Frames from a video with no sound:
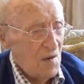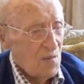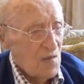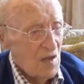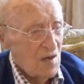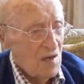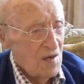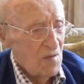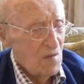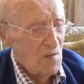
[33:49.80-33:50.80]

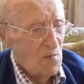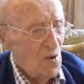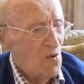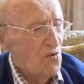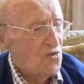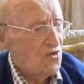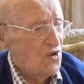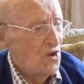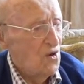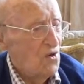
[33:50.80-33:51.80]
bolts
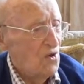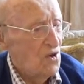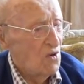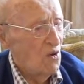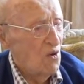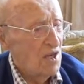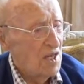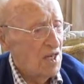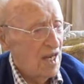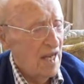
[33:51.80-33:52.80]
through to hold
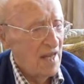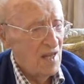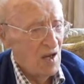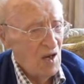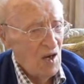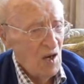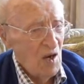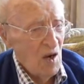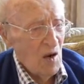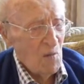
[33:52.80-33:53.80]
it together,
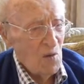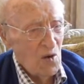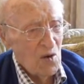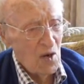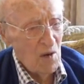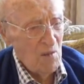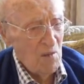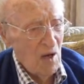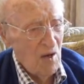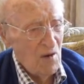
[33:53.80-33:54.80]
but
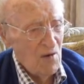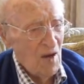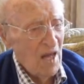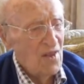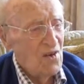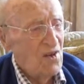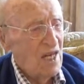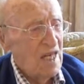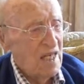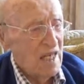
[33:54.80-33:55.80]
uh, rather
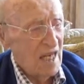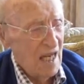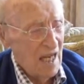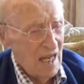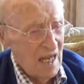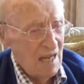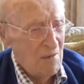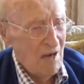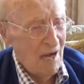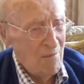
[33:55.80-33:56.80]
rickety
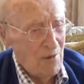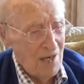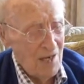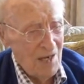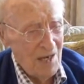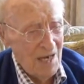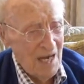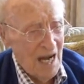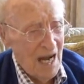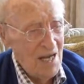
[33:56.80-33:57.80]
in my opinion.
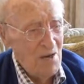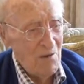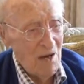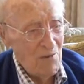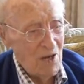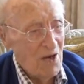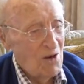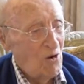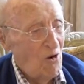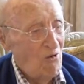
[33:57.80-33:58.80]
Anyway, we
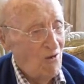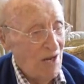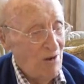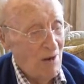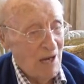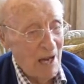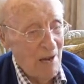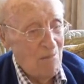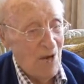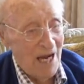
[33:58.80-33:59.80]
got over it, we
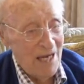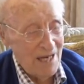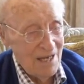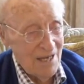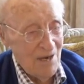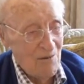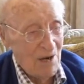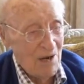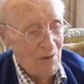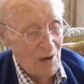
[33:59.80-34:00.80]
came back,
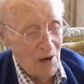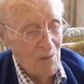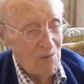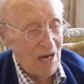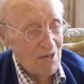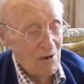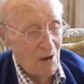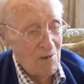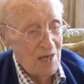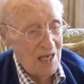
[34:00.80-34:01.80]
we, we got back to
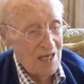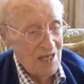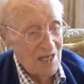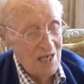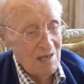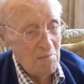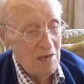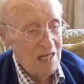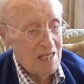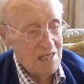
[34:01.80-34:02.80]
our base, base